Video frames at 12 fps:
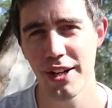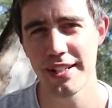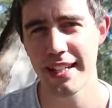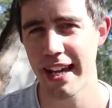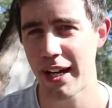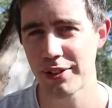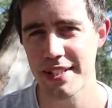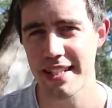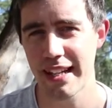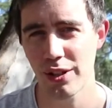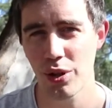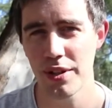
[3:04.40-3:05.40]
idea, how to
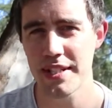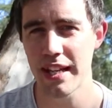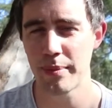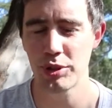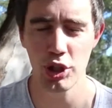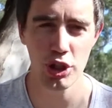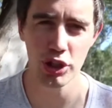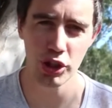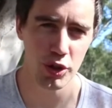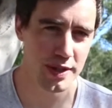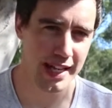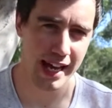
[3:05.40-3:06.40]
sell a concept, you can
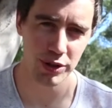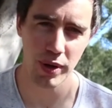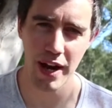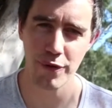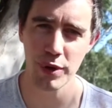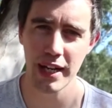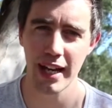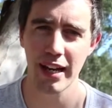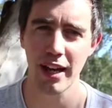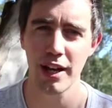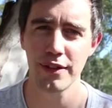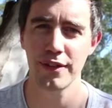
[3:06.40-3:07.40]
use that in your everyday
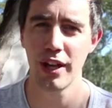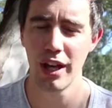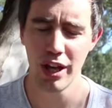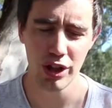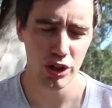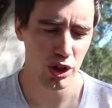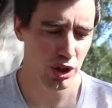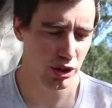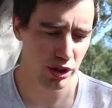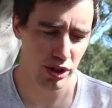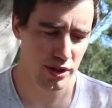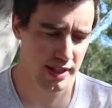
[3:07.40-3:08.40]
life. You
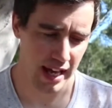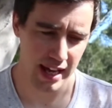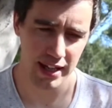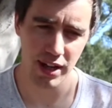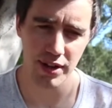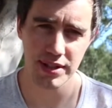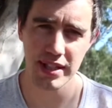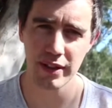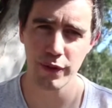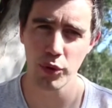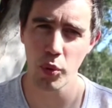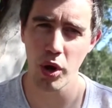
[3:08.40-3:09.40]
can use that in asking
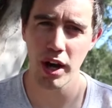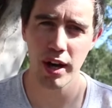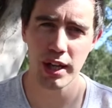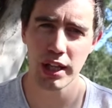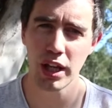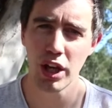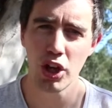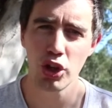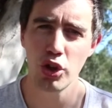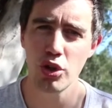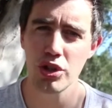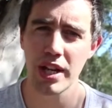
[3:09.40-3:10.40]
for why
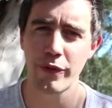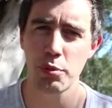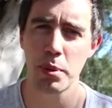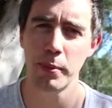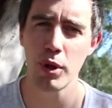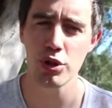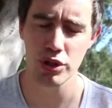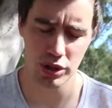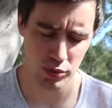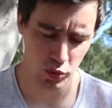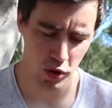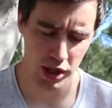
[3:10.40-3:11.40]
you should have a
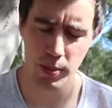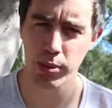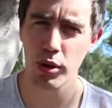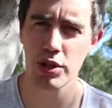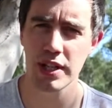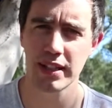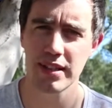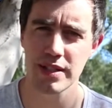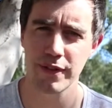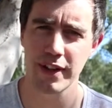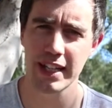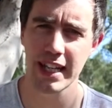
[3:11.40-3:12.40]
promotion, why your project is a
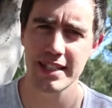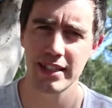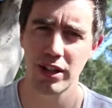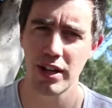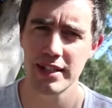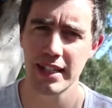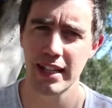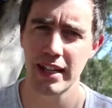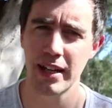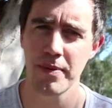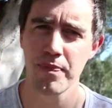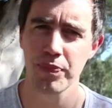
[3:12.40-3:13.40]
fantastic
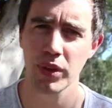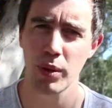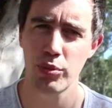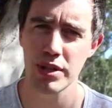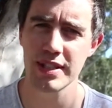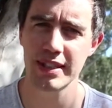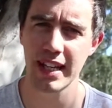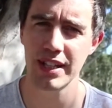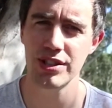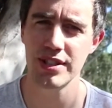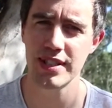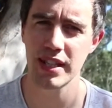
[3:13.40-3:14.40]
idea.
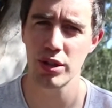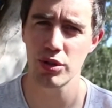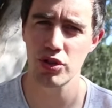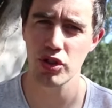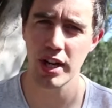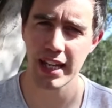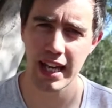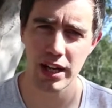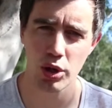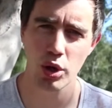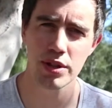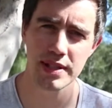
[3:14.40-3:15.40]
Presentation skills, trying to get a
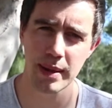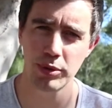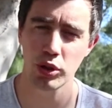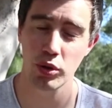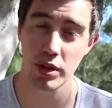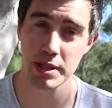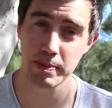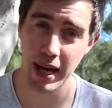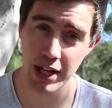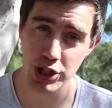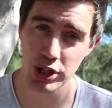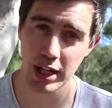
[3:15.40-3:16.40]
concept across
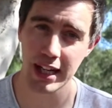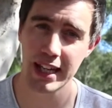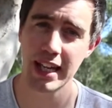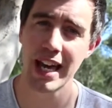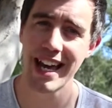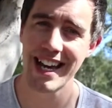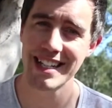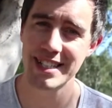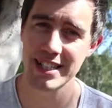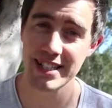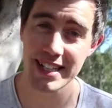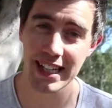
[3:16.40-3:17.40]
passionately and
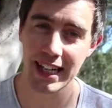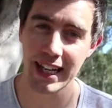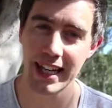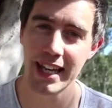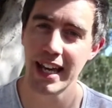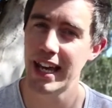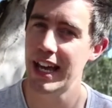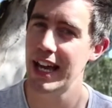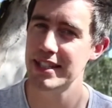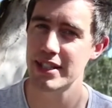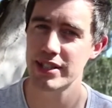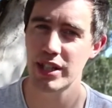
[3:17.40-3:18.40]
succinctly,
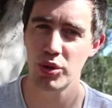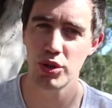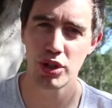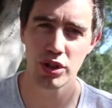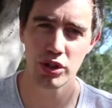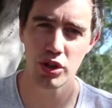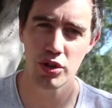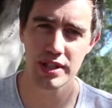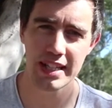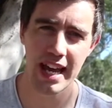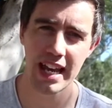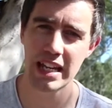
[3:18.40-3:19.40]
is a skill you can use
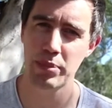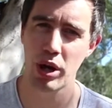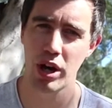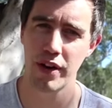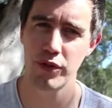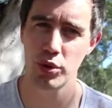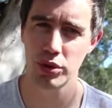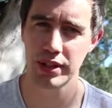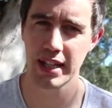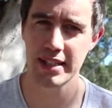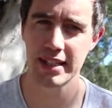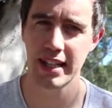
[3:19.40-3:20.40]
in any part of your
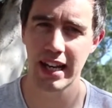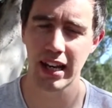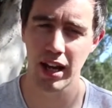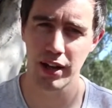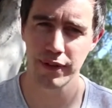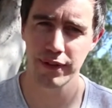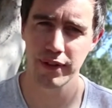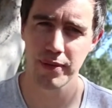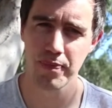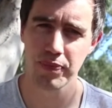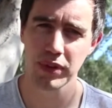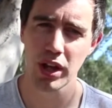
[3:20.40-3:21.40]
day-to-day life.
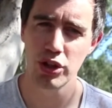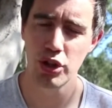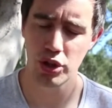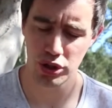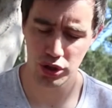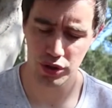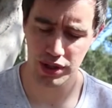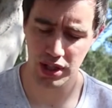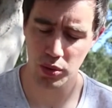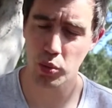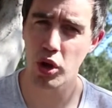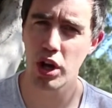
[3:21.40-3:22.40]
You can use it
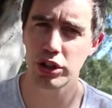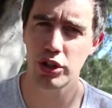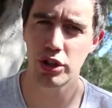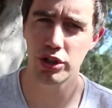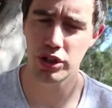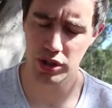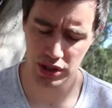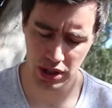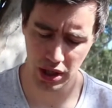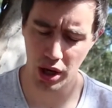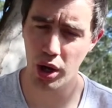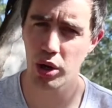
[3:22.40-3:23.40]
at work, you can use it
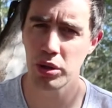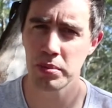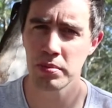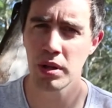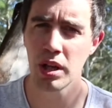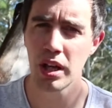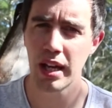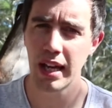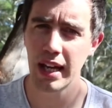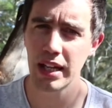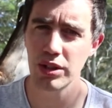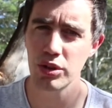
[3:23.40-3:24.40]
at home,
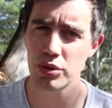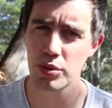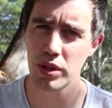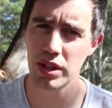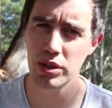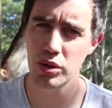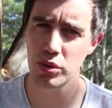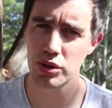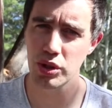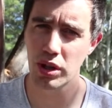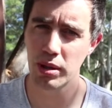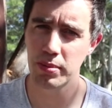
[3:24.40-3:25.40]
in your
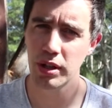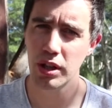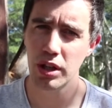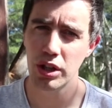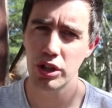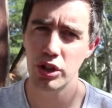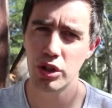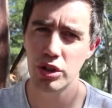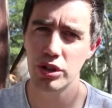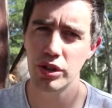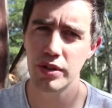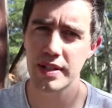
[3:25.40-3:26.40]
job. You
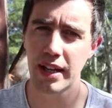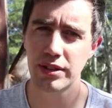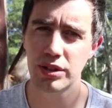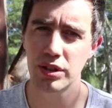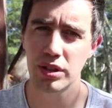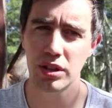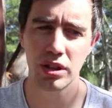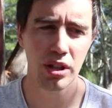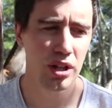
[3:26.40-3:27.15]
can use that to